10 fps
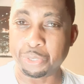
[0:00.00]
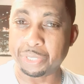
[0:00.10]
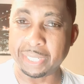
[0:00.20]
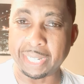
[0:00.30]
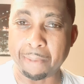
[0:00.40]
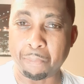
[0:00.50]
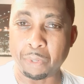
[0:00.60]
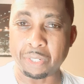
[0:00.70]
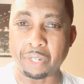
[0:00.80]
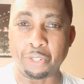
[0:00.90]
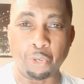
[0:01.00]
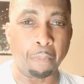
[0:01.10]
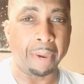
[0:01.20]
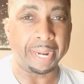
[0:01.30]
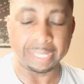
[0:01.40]
You see that boy's and girls.
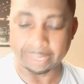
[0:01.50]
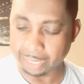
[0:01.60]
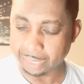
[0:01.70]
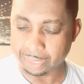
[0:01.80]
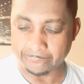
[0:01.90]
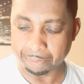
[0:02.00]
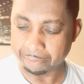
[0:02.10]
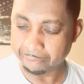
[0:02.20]
Nobody could touch him.